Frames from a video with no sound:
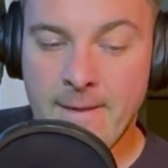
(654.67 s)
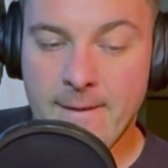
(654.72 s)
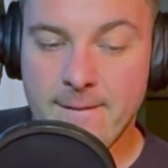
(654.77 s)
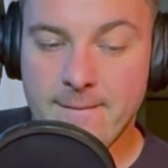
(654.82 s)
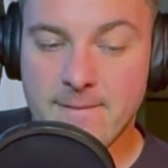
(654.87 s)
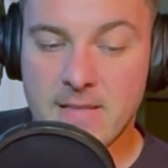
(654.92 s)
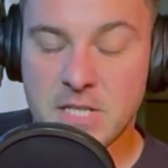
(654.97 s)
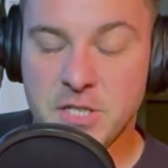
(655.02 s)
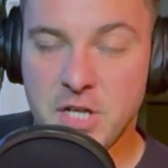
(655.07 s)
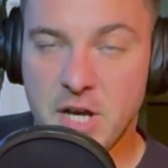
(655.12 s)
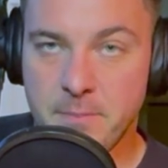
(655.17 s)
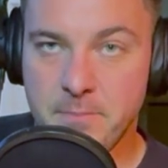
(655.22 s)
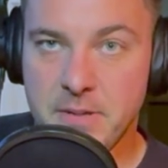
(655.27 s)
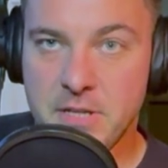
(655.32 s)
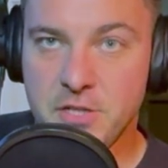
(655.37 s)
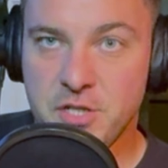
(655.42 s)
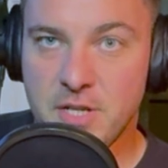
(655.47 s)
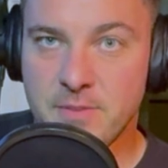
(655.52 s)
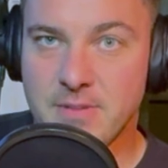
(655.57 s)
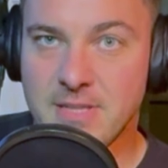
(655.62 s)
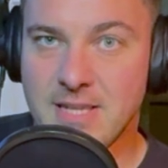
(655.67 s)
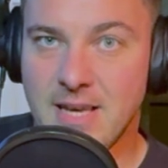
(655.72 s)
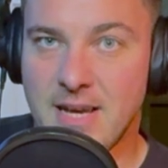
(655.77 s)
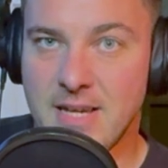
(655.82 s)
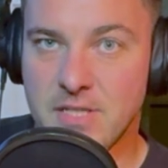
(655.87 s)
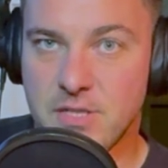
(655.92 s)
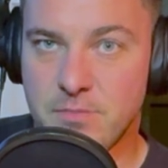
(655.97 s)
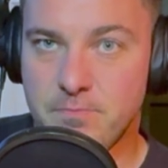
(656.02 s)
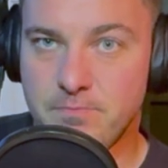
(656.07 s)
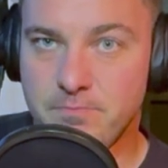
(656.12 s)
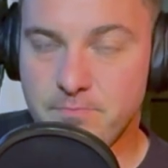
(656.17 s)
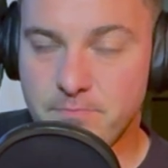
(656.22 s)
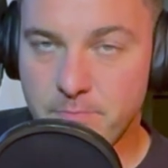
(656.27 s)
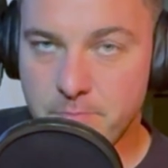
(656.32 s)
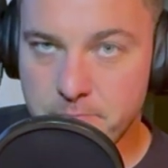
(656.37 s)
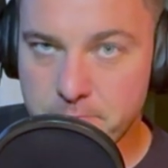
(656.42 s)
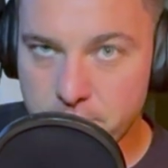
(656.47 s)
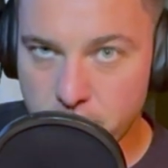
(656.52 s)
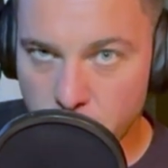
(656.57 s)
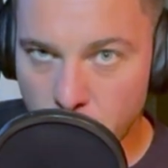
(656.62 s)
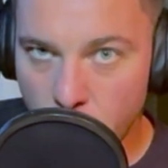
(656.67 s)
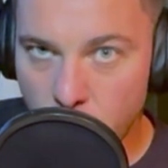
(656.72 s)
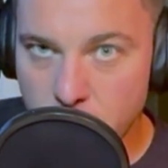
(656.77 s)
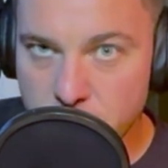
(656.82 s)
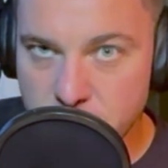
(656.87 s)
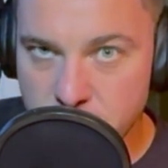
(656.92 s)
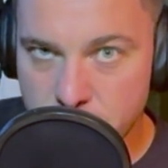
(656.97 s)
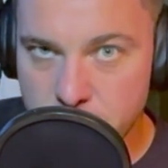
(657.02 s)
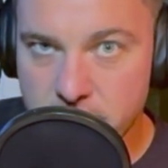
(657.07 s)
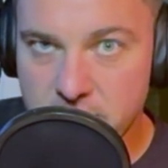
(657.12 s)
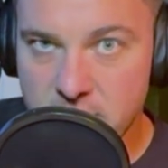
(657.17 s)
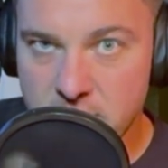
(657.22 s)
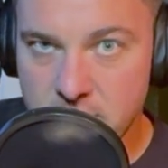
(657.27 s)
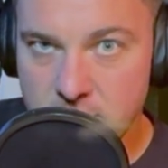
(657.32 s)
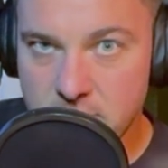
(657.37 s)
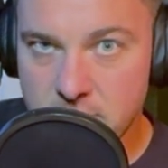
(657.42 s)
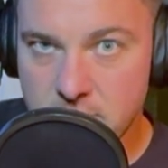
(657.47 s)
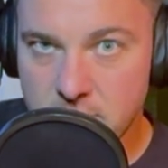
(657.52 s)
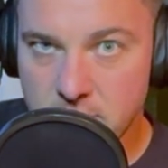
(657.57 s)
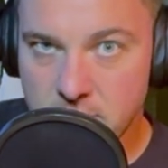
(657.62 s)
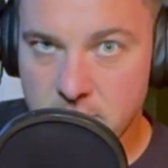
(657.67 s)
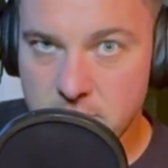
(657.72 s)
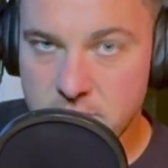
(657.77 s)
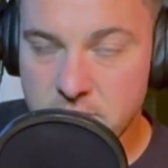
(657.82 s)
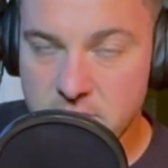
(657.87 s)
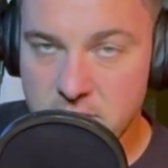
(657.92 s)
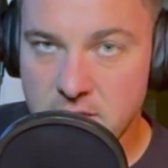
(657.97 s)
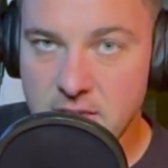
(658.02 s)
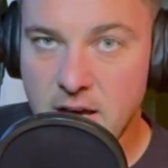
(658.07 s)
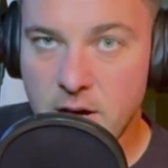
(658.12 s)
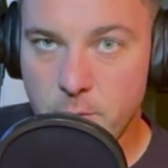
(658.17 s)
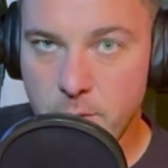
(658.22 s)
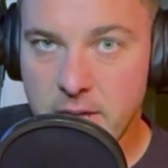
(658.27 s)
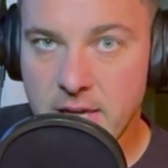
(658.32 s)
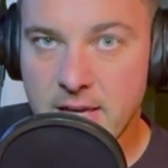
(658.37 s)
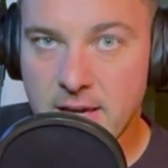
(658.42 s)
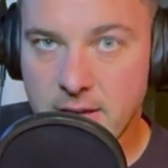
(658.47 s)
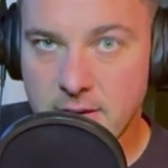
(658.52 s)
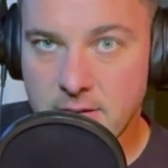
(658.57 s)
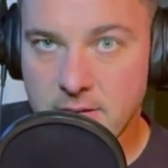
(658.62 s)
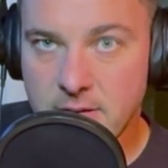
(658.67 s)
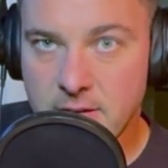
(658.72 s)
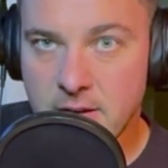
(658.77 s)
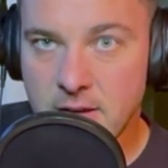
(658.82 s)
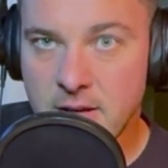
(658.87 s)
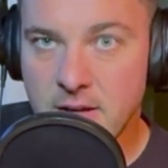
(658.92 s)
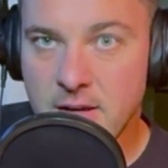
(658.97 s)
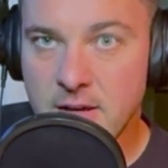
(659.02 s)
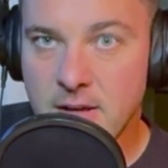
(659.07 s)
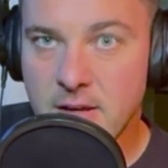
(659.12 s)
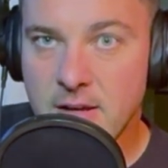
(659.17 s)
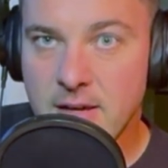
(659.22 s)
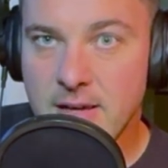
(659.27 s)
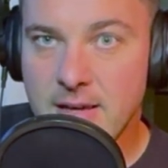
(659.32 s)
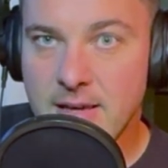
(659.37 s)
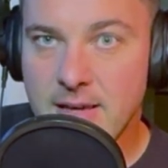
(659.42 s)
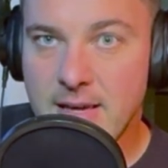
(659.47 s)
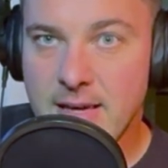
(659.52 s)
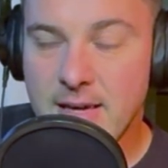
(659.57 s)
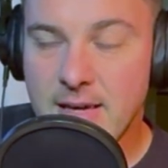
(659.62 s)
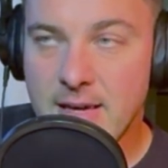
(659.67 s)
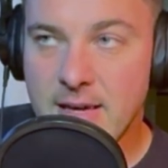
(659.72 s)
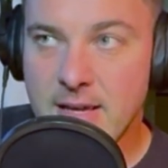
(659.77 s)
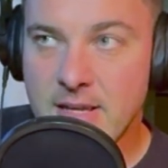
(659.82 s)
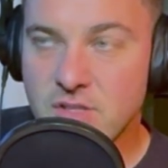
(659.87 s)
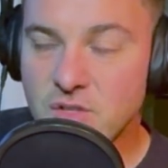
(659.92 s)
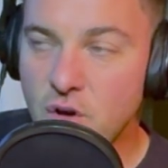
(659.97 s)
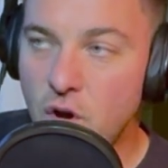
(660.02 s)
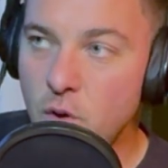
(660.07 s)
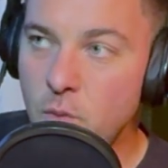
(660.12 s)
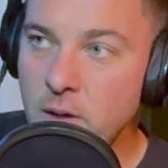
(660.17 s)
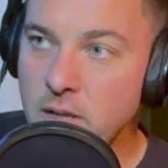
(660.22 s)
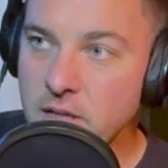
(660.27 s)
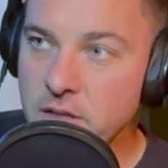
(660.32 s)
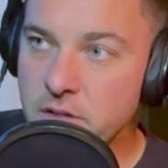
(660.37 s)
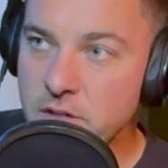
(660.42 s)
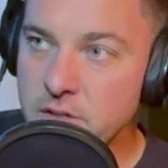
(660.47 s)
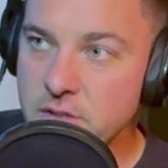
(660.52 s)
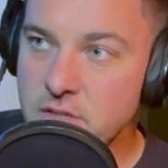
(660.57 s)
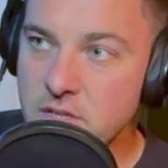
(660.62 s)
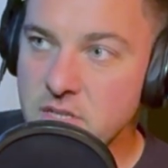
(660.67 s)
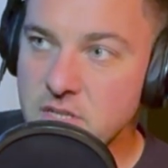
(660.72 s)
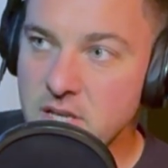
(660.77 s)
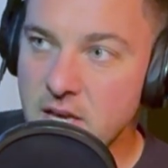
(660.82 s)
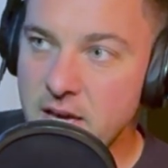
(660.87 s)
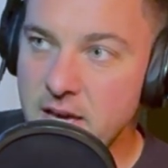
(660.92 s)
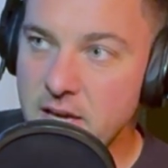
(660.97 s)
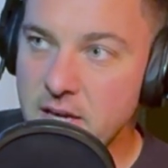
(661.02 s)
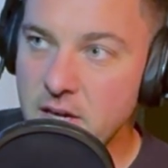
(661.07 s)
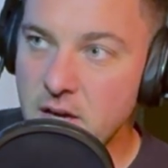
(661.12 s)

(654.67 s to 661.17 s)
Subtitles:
The Championship sides brought something to that weekend. It's all well and good to say,